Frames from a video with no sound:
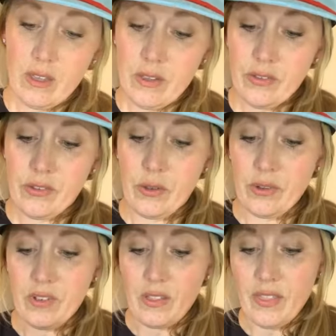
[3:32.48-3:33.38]
So
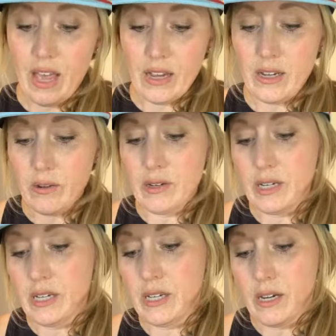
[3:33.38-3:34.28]
we've got that going
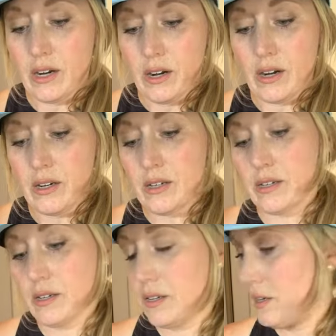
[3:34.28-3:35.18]
here.
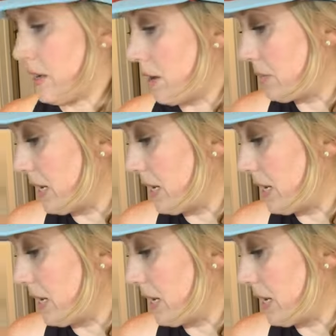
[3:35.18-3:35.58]
Now I'm going to